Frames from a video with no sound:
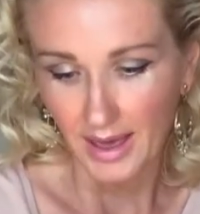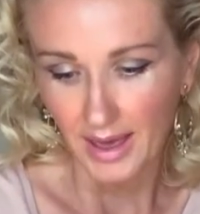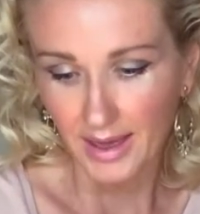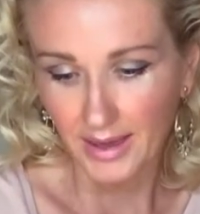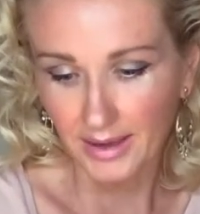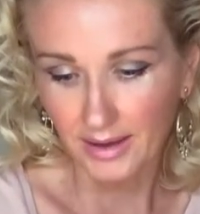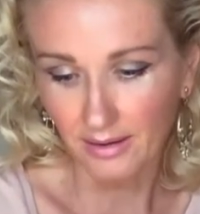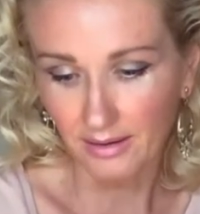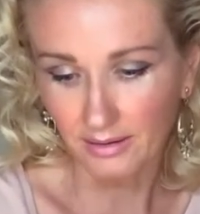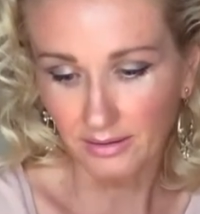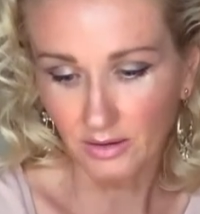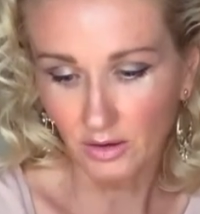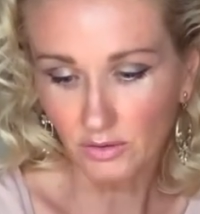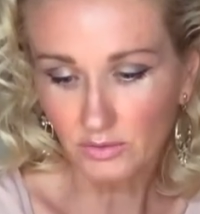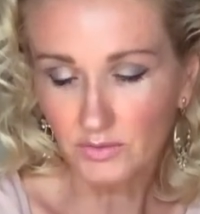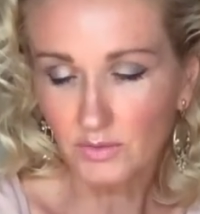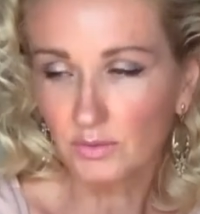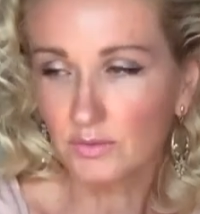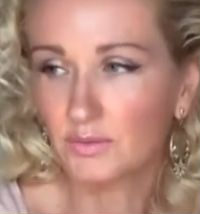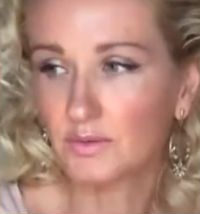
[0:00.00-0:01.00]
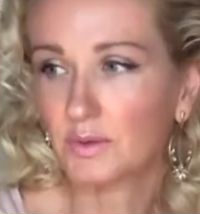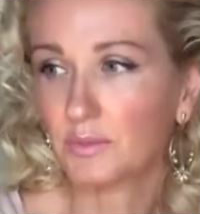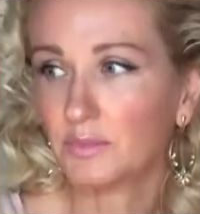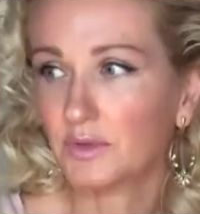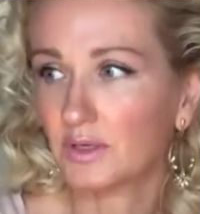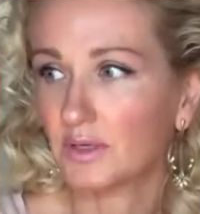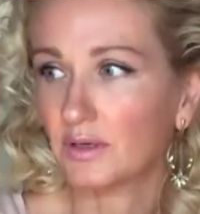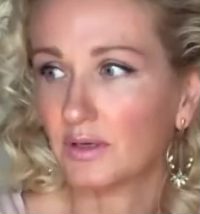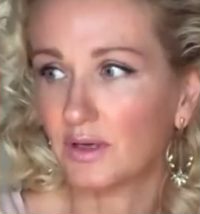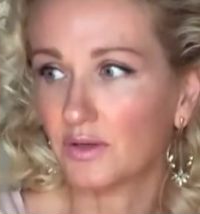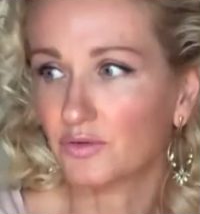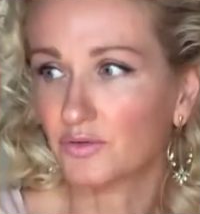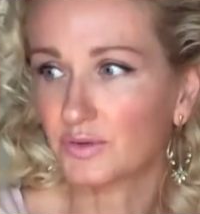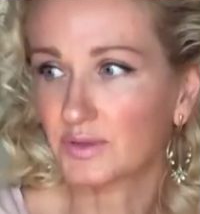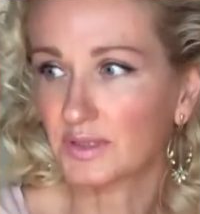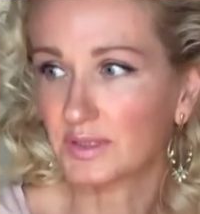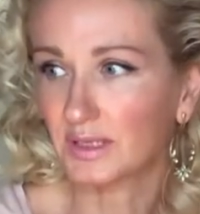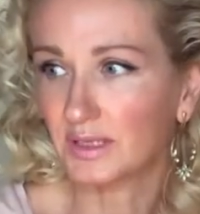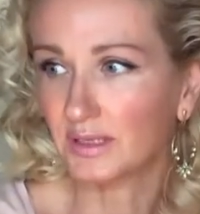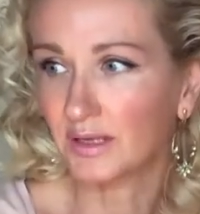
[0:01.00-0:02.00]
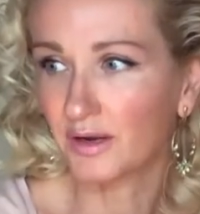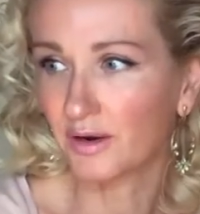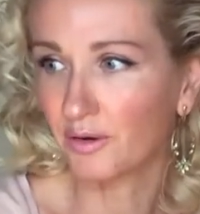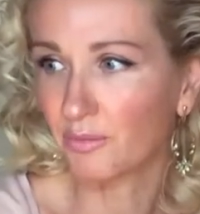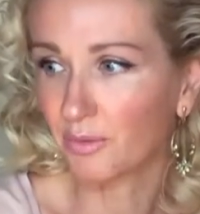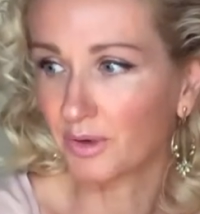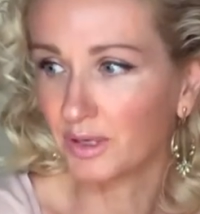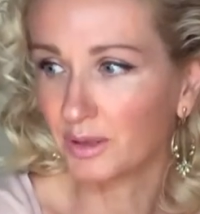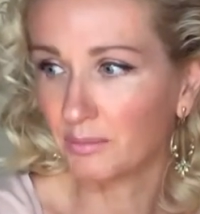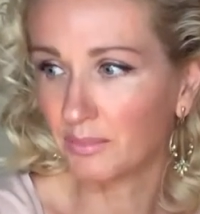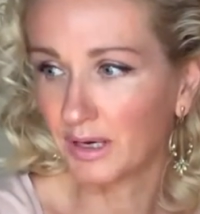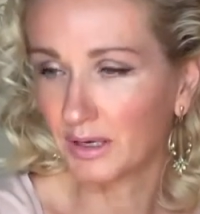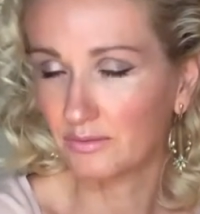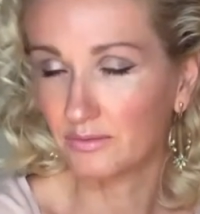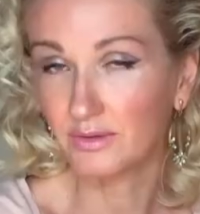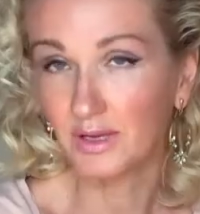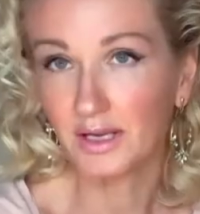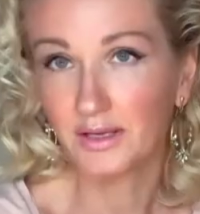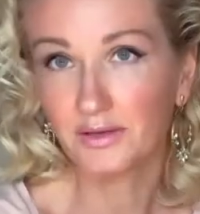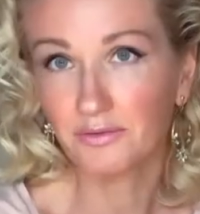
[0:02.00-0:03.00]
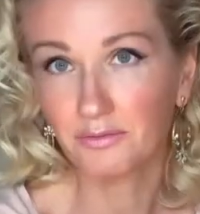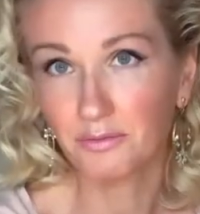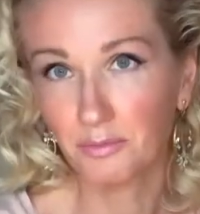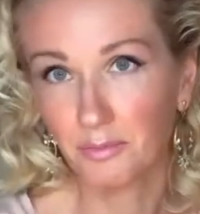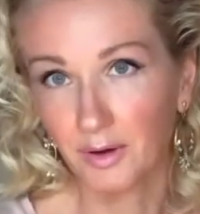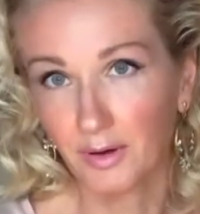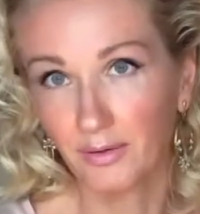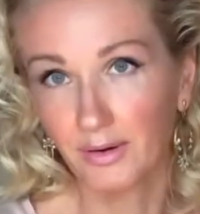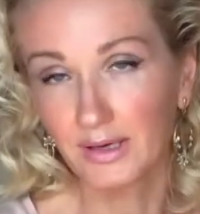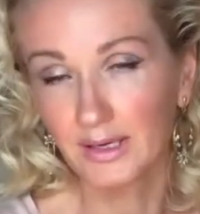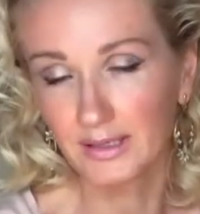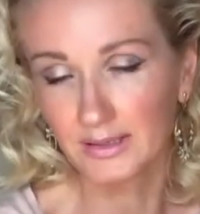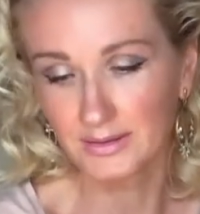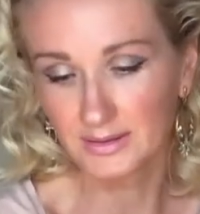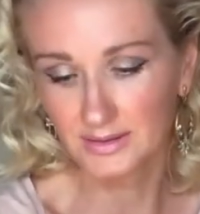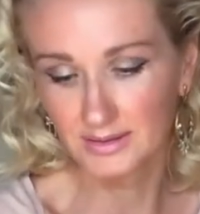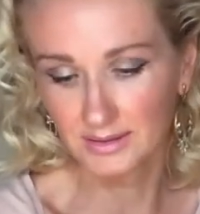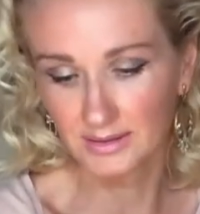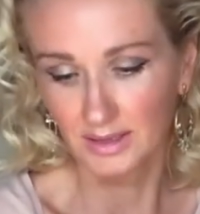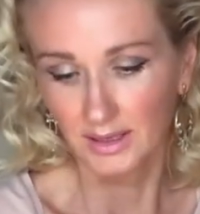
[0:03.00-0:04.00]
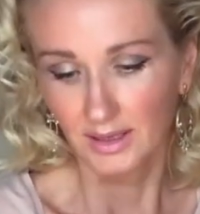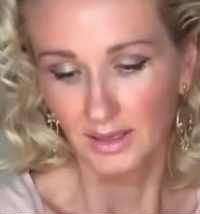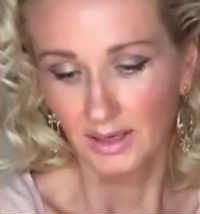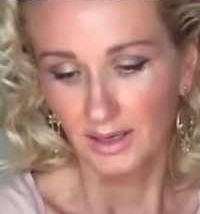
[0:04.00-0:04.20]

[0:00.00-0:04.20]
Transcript: And also something interesting that I read about Native Americans,